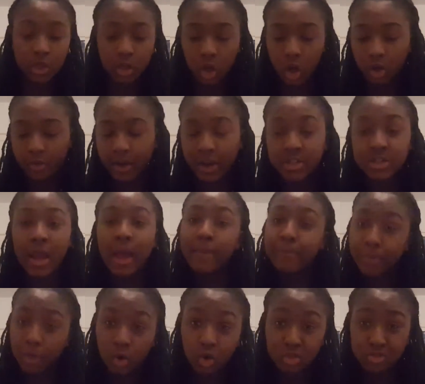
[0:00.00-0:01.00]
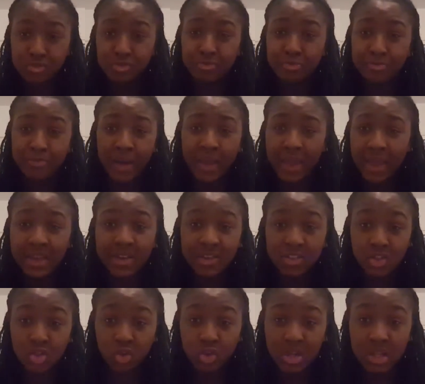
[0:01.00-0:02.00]
in a car crash and because of my head
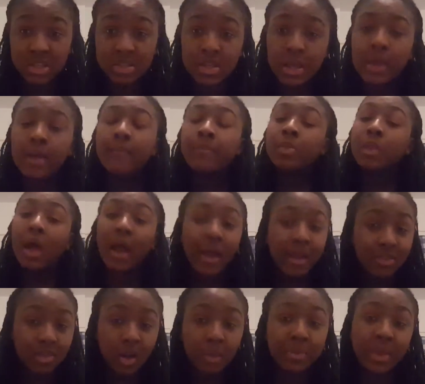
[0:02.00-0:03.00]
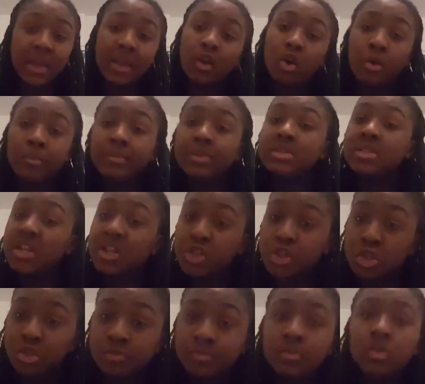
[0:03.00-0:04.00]
injuries, I ended up getting
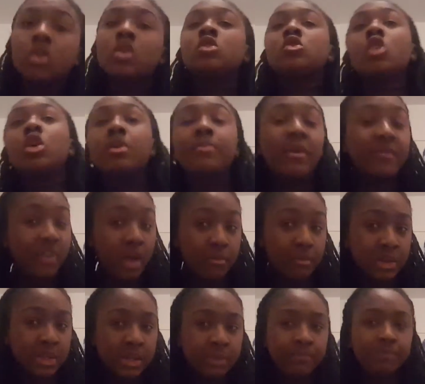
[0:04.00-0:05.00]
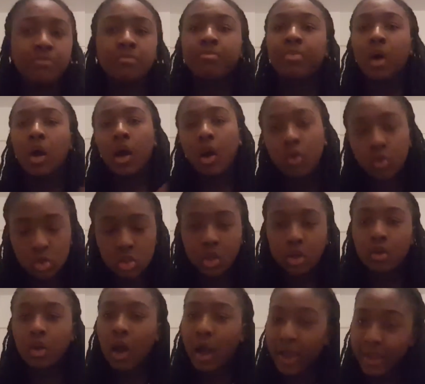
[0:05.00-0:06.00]
compensation. So did my family, but
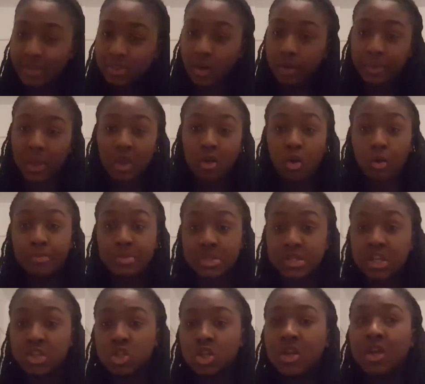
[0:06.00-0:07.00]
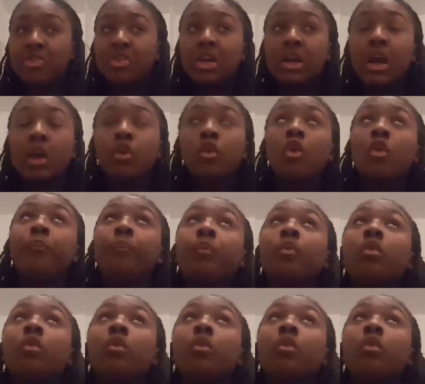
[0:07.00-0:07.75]
also I ended up getting compensation. I think I got,